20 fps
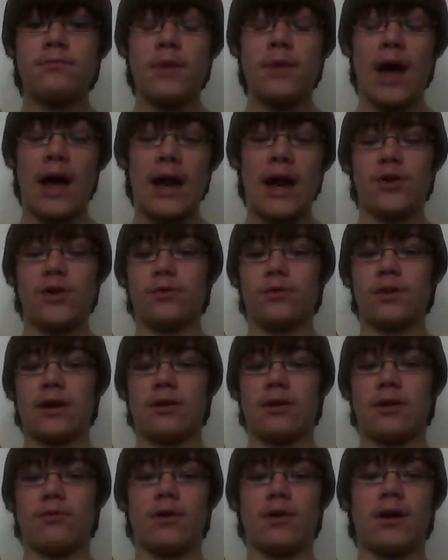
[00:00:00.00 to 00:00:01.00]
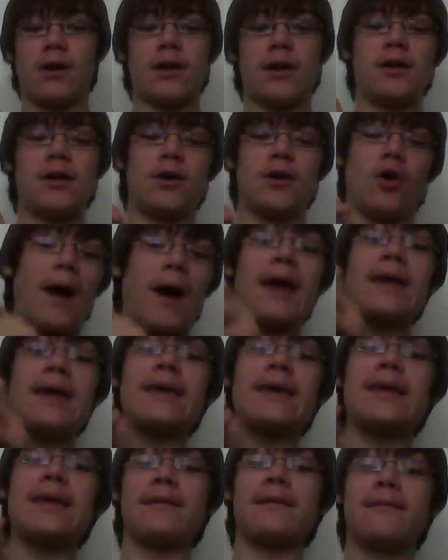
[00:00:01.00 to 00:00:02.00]
And if you don't like running, go
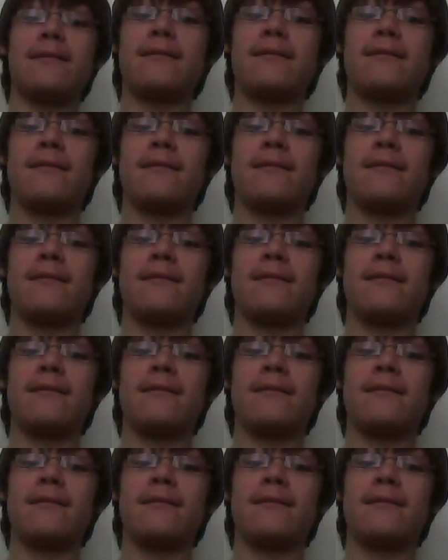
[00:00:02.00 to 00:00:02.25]
biking.